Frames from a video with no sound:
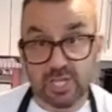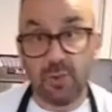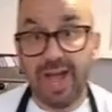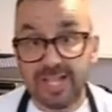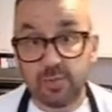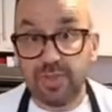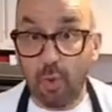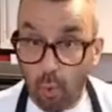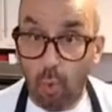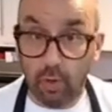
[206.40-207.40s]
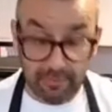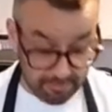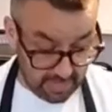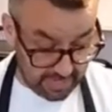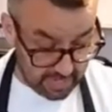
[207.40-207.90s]
So as with all of
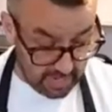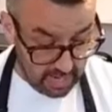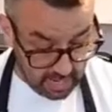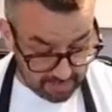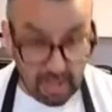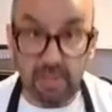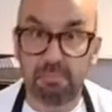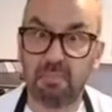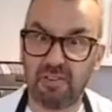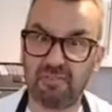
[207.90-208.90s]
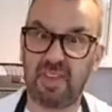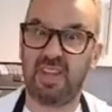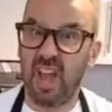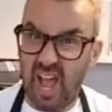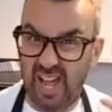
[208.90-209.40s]
my muffin
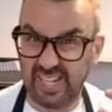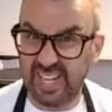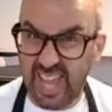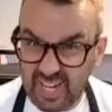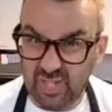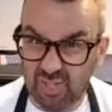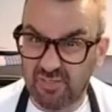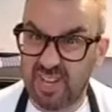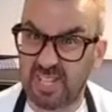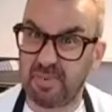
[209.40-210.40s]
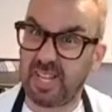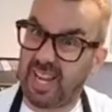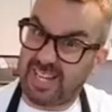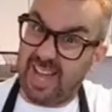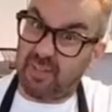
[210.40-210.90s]
and cake sort of recipes, I
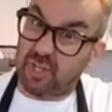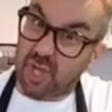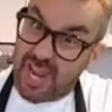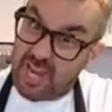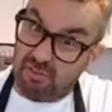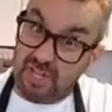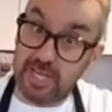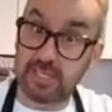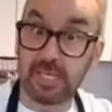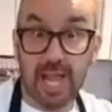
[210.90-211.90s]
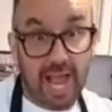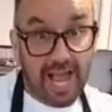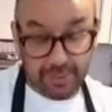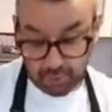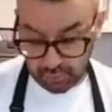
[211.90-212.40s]
like to have the dry ingredients
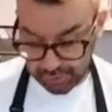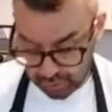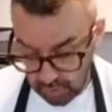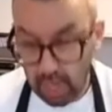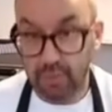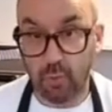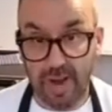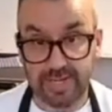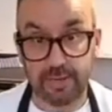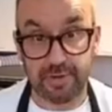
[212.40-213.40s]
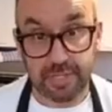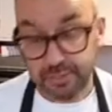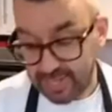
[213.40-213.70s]
and also the wet ingredients.